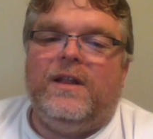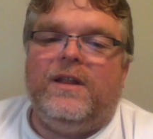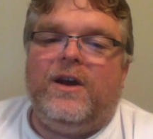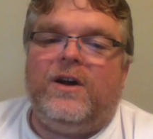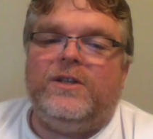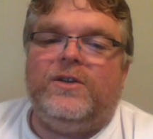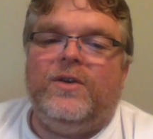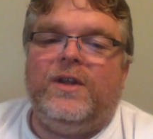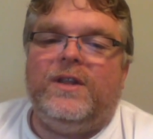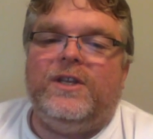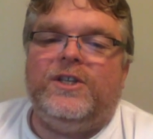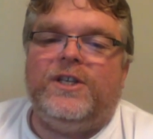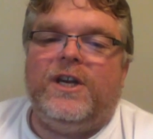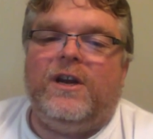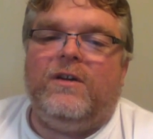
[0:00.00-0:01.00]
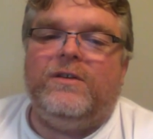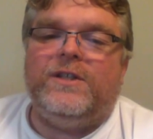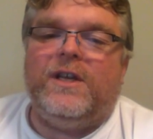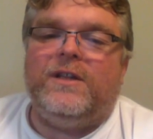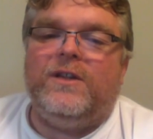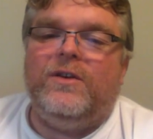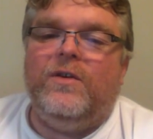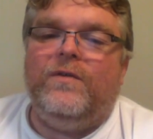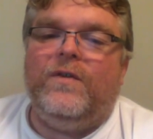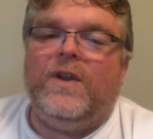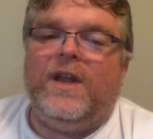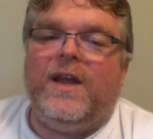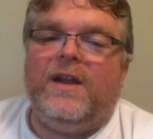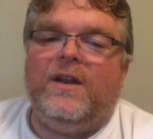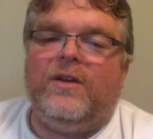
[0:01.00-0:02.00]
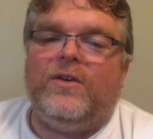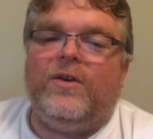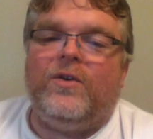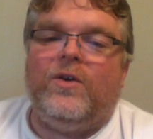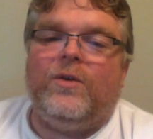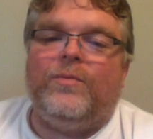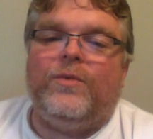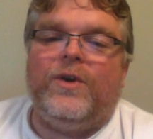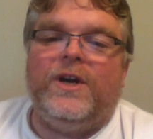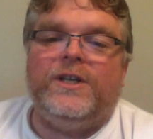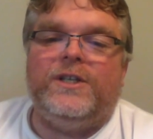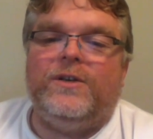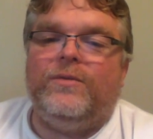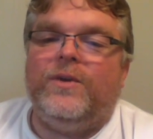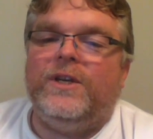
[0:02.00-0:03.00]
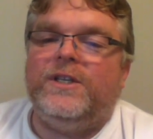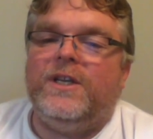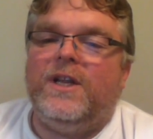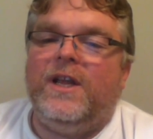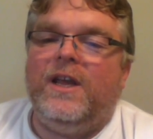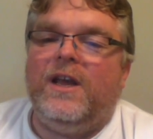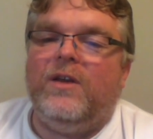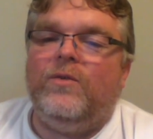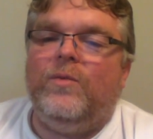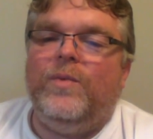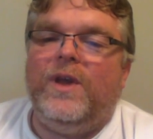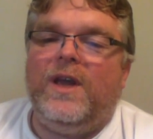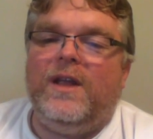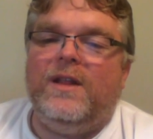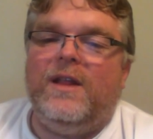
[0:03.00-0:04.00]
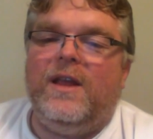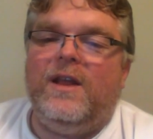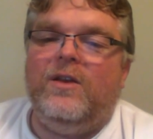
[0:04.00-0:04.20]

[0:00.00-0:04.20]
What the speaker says: They also hit the shelves at the Newfoundland Liquor Corporation recently and will be in